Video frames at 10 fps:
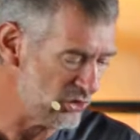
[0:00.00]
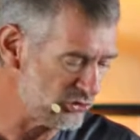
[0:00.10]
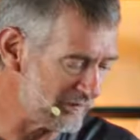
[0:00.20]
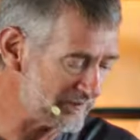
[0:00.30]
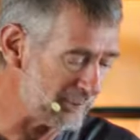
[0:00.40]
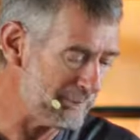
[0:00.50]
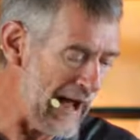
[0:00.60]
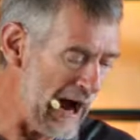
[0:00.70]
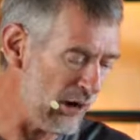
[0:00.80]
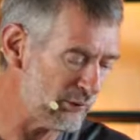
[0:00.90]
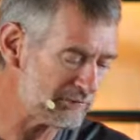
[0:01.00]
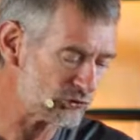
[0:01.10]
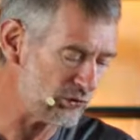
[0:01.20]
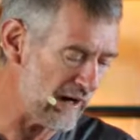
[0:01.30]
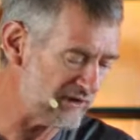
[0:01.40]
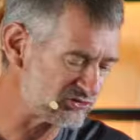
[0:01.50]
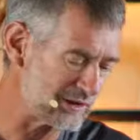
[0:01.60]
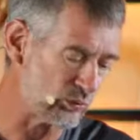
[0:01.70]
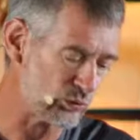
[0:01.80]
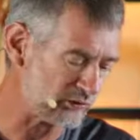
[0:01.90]
so that the power of Christ
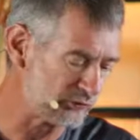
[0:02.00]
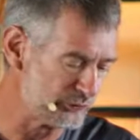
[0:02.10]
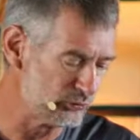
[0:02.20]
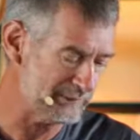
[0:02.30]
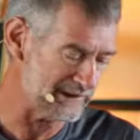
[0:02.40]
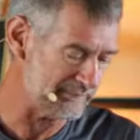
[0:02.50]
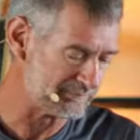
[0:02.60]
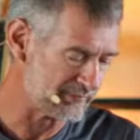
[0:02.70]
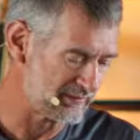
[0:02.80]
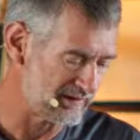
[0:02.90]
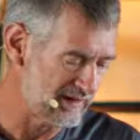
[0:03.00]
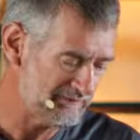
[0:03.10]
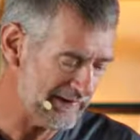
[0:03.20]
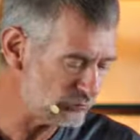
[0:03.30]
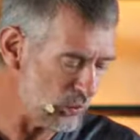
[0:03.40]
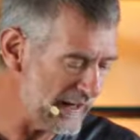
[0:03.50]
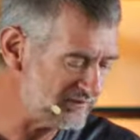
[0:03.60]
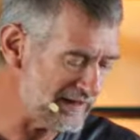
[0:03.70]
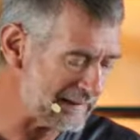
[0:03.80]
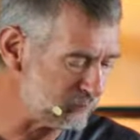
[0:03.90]
can work through me. That's why
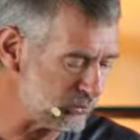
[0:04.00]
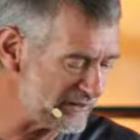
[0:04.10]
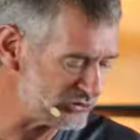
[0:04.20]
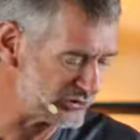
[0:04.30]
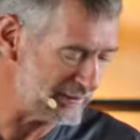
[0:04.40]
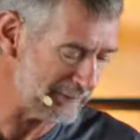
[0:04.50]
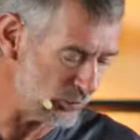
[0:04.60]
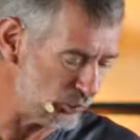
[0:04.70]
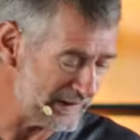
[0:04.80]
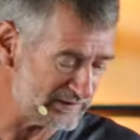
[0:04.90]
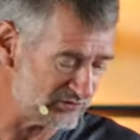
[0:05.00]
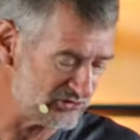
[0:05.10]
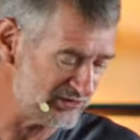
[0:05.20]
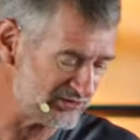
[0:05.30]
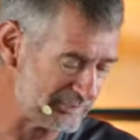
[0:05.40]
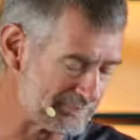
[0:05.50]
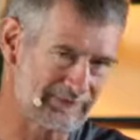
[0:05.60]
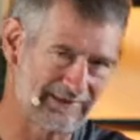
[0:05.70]
I take pleasure in my weaknesses,